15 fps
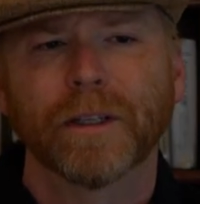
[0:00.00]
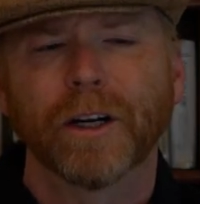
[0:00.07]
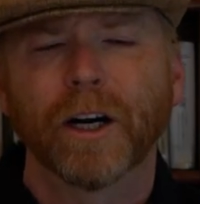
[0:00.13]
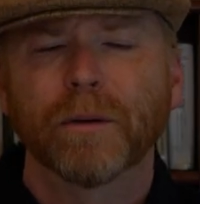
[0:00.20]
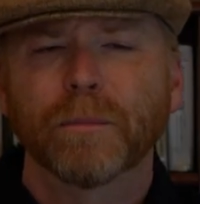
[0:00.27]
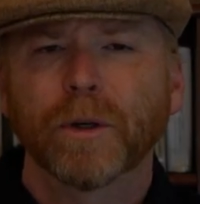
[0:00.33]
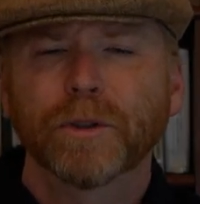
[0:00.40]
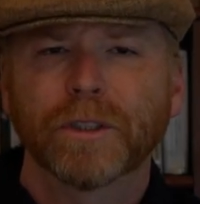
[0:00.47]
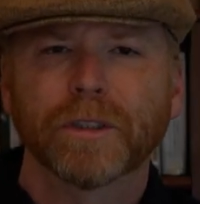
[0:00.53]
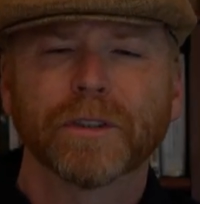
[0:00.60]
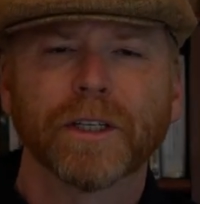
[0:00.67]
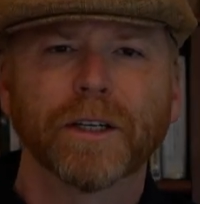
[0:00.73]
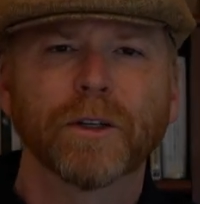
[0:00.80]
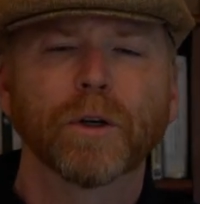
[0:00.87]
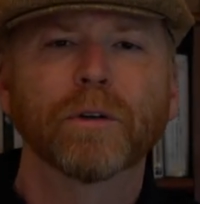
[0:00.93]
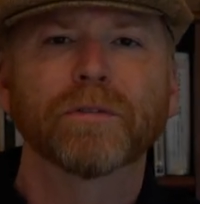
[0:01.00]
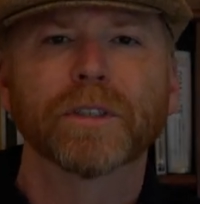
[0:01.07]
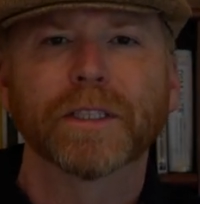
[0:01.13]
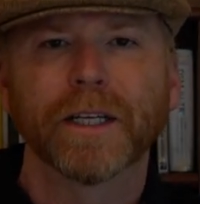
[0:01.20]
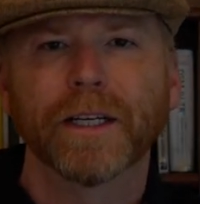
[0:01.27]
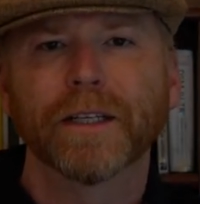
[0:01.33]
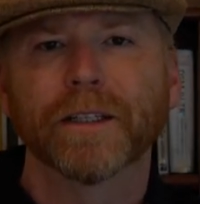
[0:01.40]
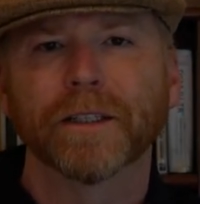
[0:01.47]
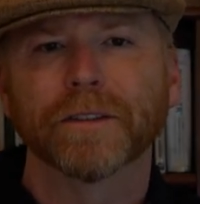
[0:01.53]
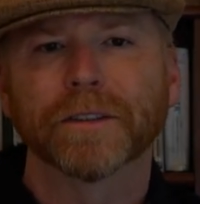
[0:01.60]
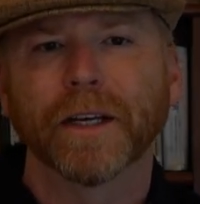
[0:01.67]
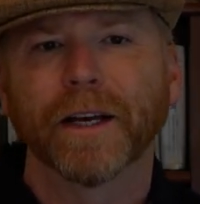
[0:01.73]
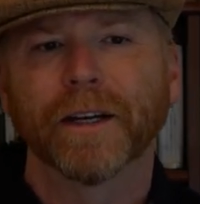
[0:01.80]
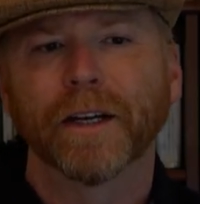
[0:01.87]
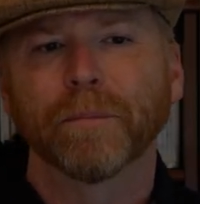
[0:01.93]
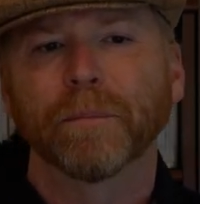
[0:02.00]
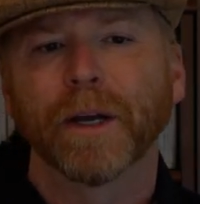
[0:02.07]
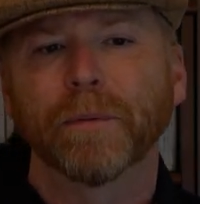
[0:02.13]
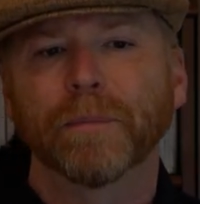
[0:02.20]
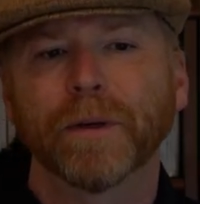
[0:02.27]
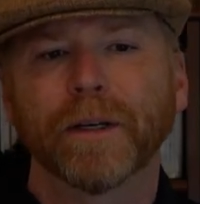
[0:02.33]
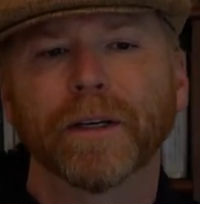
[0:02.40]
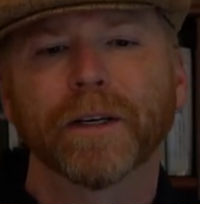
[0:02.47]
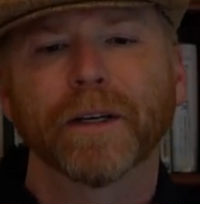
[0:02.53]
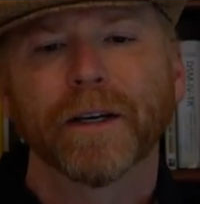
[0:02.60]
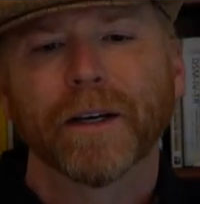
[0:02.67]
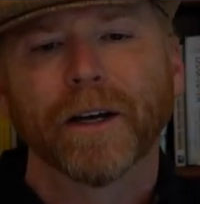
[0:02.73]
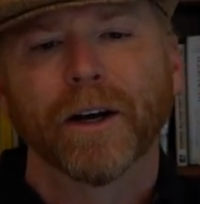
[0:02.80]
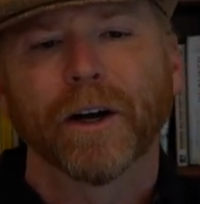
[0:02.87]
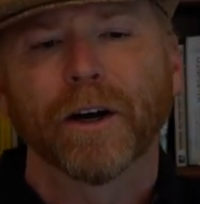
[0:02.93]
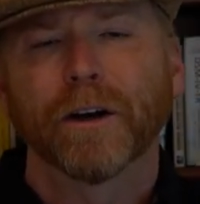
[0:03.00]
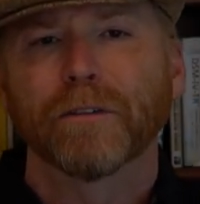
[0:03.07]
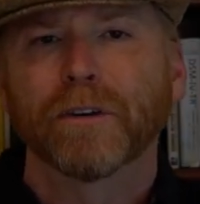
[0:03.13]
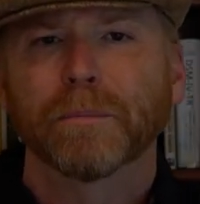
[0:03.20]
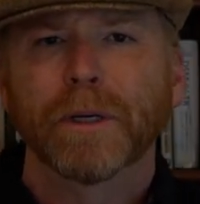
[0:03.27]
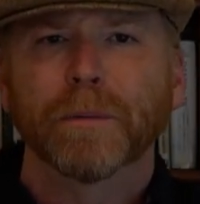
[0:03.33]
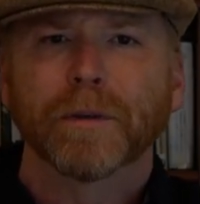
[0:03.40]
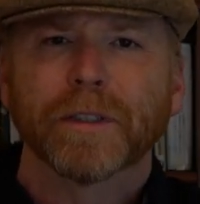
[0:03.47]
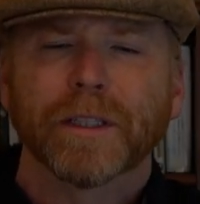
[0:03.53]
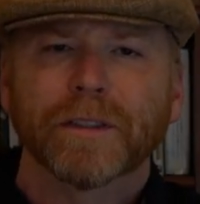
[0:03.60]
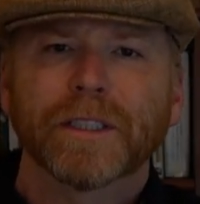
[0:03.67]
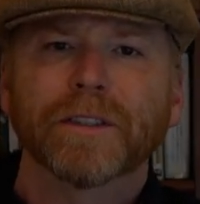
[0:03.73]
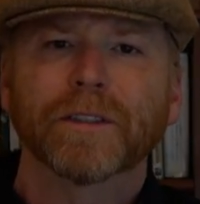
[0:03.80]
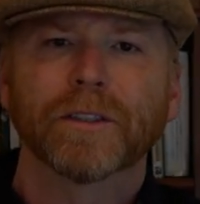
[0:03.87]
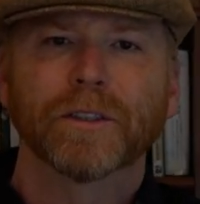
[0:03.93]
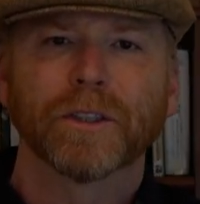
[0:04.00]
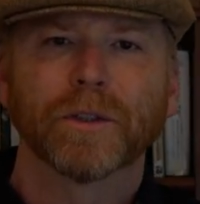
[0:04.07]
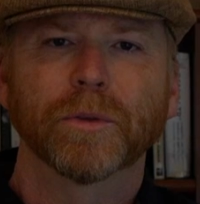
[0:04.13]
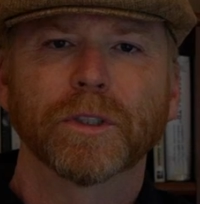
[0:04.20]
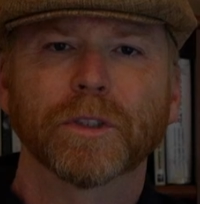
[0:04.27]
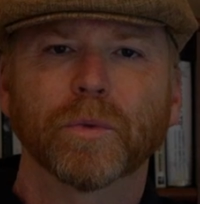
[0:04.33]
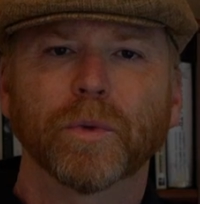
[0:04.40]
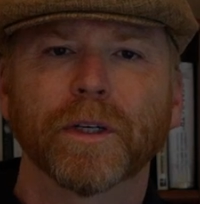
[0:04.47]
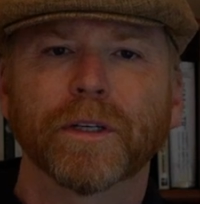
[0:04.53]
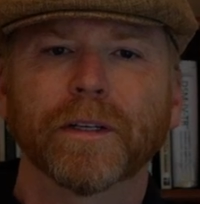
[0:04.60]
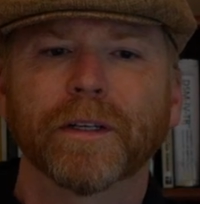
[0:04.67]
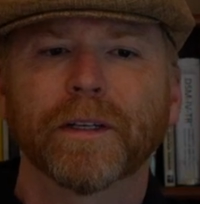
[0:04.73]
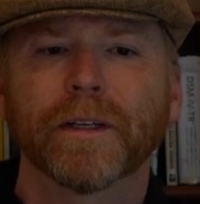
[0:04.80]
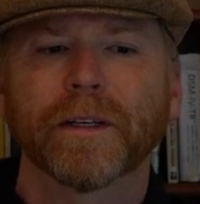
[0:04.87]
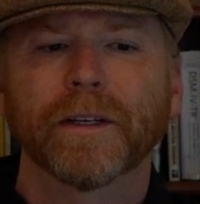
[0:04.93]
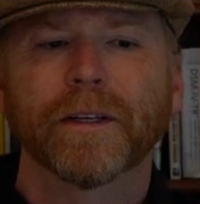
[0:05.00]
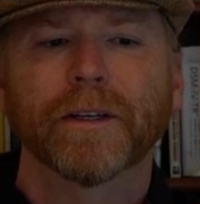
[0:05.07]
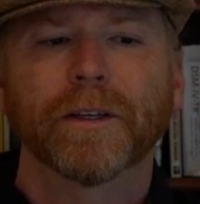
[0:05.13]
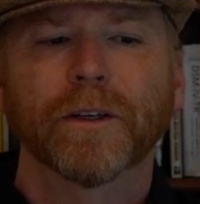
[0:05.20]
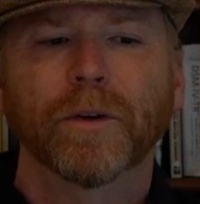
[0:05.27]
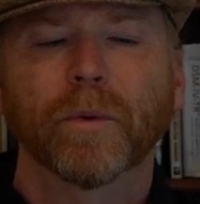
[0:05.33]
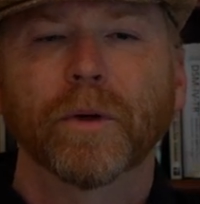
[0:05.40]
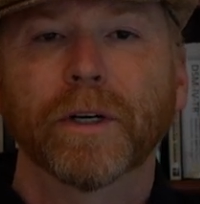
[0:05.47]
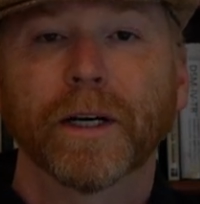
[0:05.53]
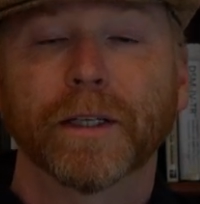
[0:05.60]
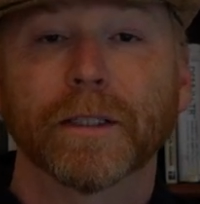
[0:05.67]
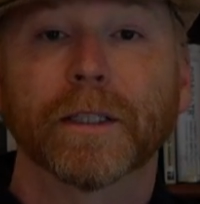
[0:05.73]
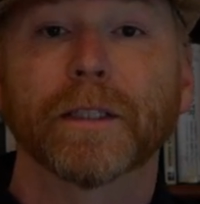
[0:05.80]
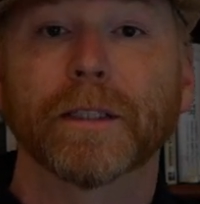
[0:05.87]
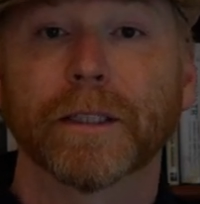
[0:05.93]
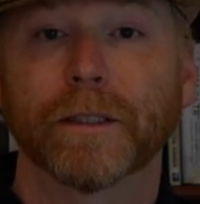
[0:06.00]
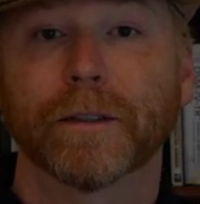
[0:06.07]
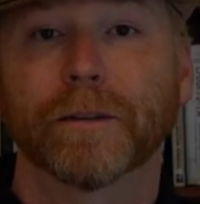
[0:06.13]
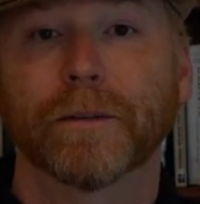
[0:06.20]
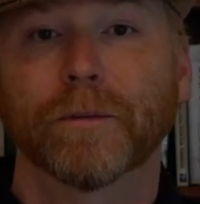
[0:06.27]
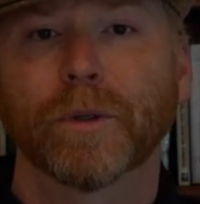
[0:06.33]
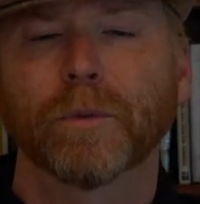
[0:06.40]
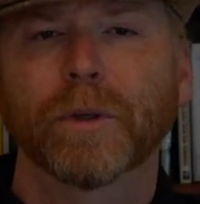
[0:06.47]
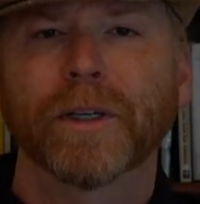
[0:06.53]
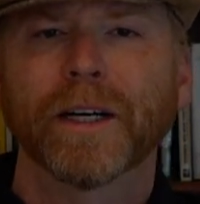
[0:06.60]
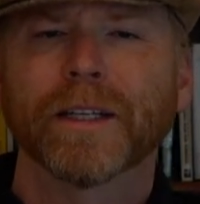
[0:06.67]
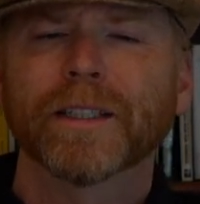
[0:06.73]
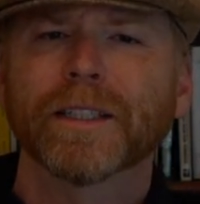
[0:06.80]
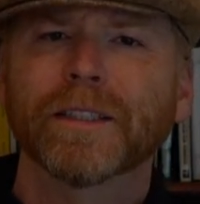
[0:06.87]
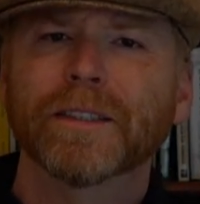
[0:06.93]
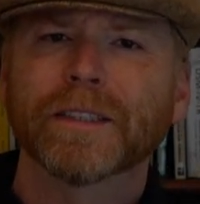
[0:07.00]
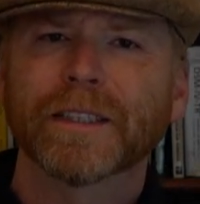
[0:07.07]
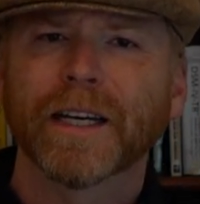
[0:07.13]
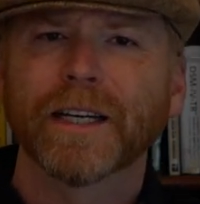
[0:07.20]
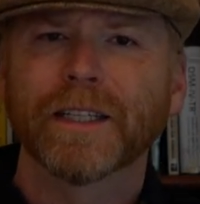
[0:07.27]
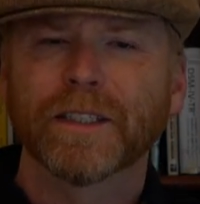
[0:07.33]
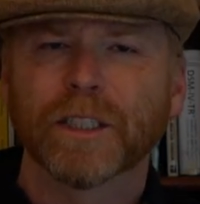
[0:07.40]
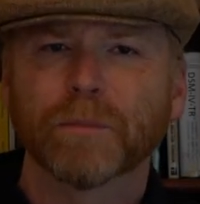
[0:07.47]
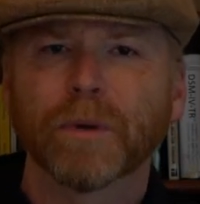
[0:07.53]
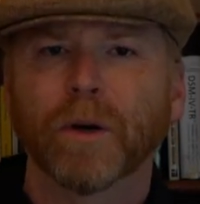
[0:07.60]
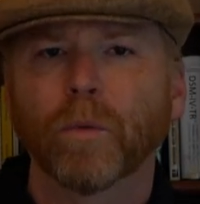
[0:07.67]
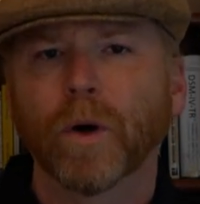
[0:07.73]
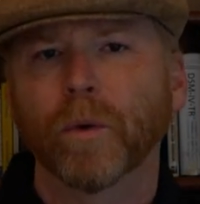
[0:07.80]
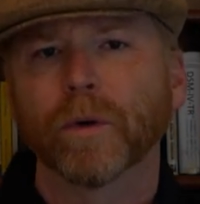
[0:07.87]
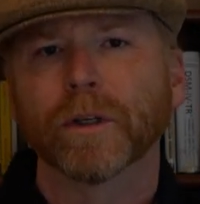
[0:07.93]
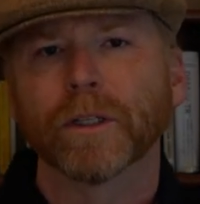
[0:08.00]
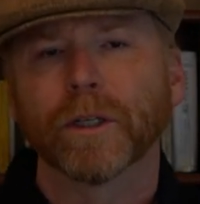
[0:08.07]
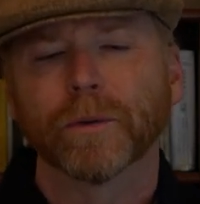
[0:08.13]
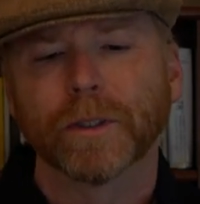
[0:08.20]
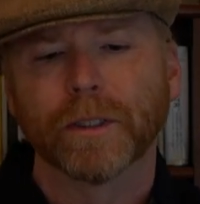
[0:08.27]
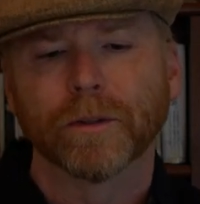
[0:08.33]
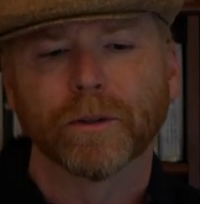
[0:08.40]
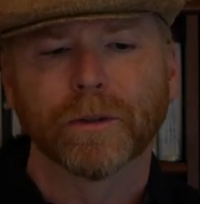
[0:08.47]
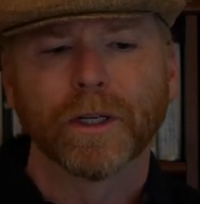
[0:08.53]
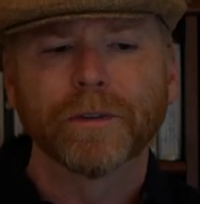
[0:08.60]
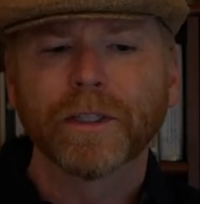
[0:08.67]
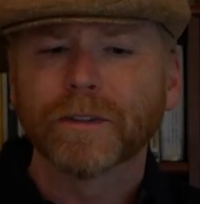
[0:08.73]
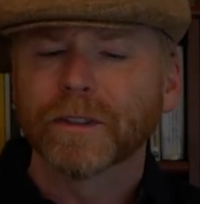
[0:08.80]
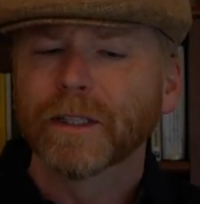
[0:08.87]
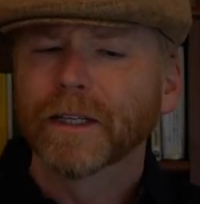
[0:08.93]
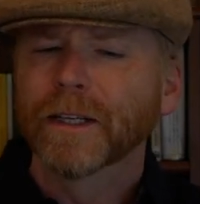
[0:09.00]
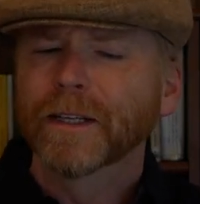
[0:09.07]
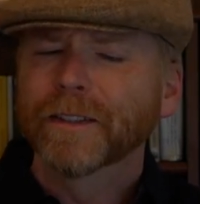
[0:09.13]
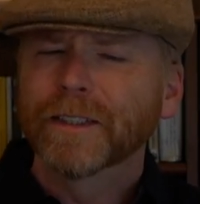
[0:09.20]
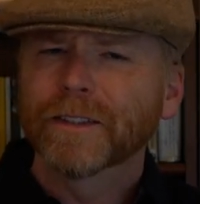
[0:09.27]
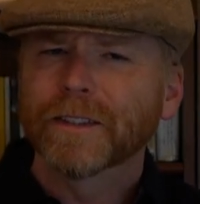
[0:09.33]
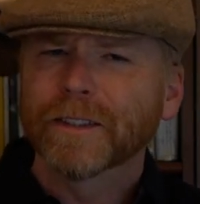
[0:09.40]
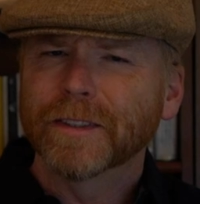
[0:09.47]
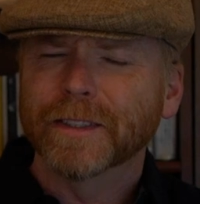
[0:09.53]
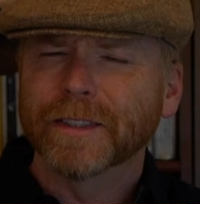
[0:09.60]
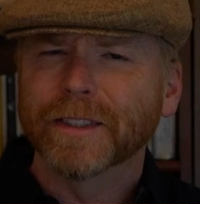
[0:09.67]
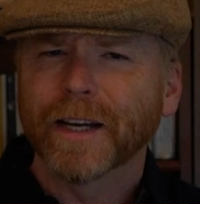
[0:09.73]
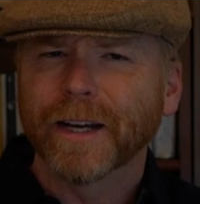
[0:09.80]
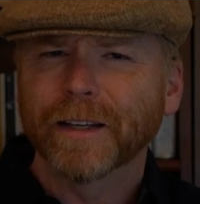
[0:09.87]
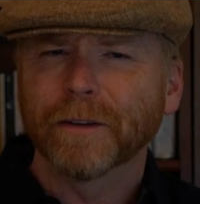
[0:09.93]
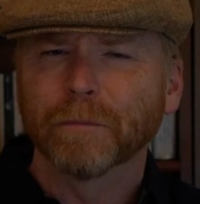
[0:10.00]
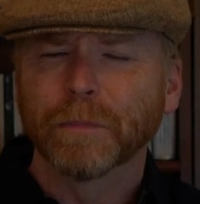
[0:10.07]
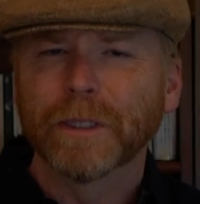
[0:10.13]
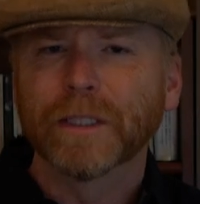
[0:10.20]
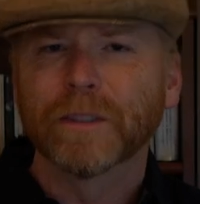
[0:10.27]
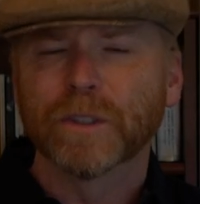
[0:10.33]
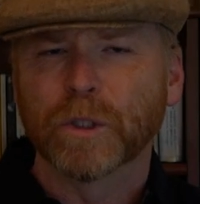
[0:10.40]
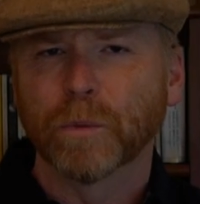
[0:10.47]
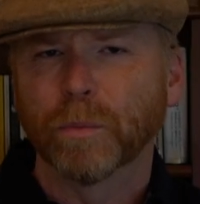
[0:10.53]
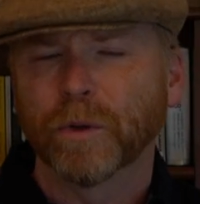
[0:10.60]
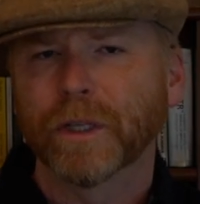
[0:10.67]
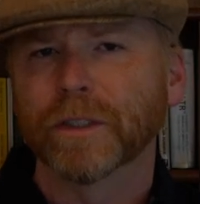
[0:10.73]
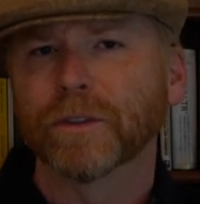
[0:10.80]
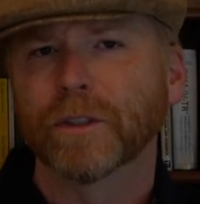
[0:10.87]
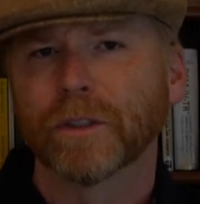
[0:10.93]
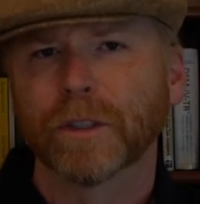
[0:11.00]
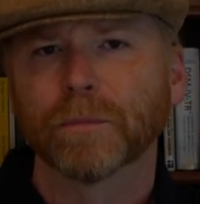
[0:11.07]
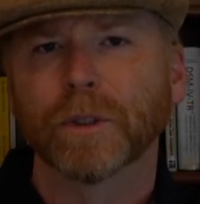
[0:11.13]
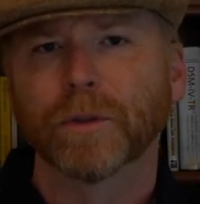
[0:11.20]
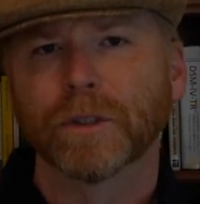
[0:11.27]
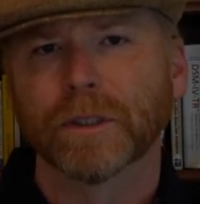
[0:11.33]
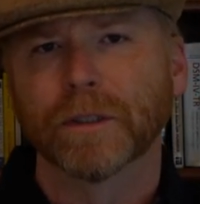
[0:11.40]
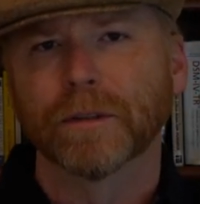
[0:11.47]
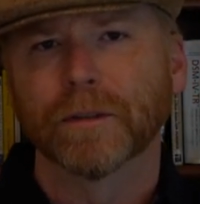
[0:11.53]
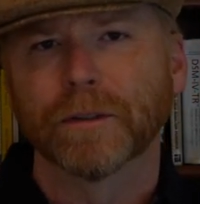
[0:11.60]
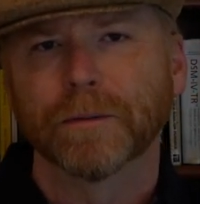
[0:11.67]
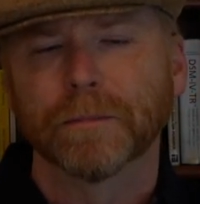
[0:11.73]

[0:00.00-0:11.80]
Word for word: Our emotions can overtake us, and it might be hard for people to listen to us when we're not clear, when we're not concise about what we're going through. Now, this, this does not mean suppress your emotions.